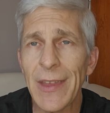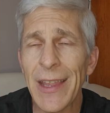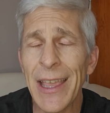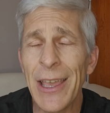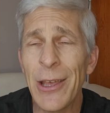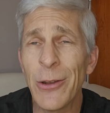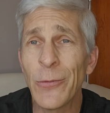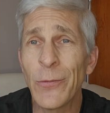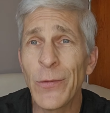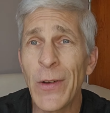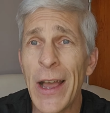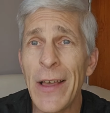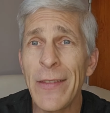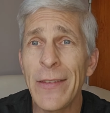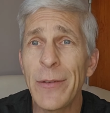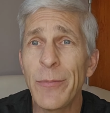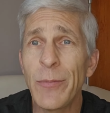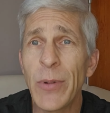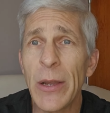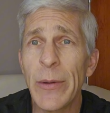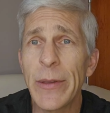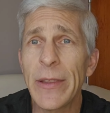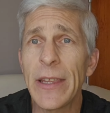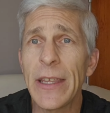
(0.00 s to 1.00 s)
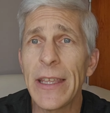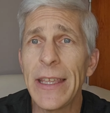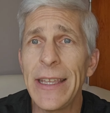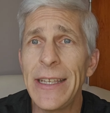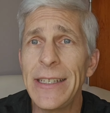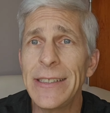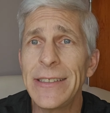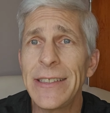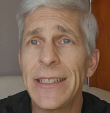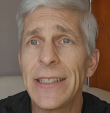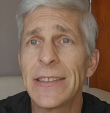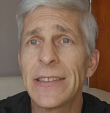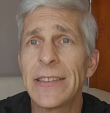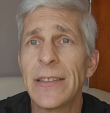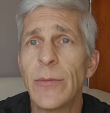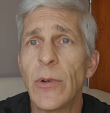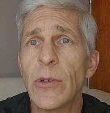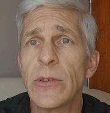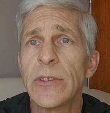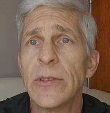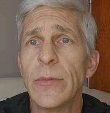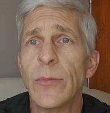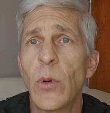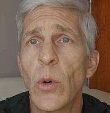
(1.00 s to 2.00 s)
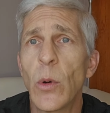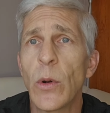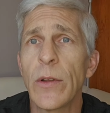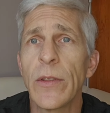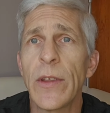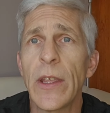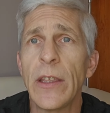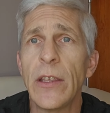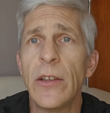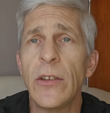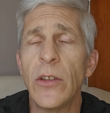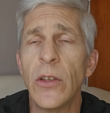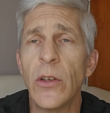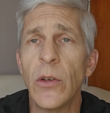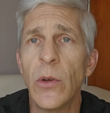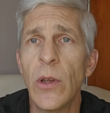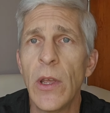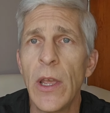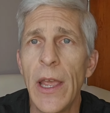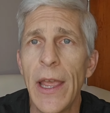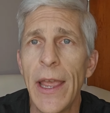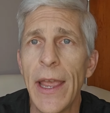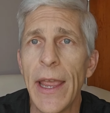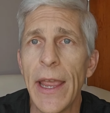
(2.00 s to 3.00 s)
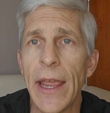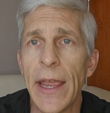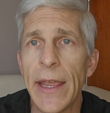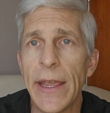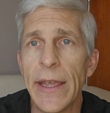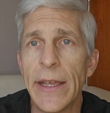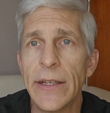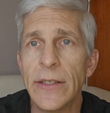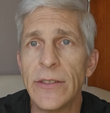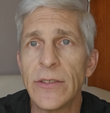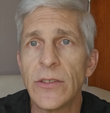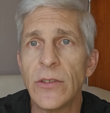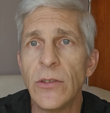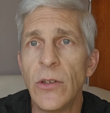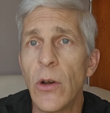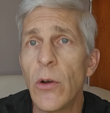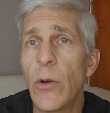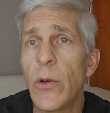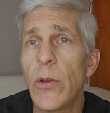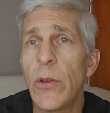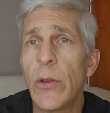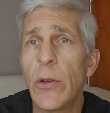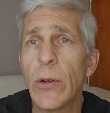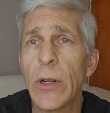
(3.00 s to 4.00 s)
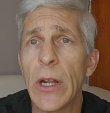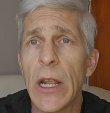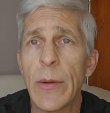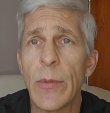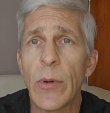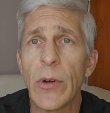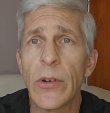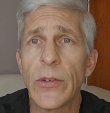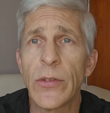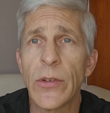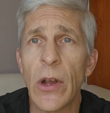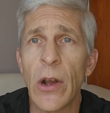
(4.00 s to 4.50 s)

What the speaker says: And finally, probably the easiest and most important thing you do is know who your neighbors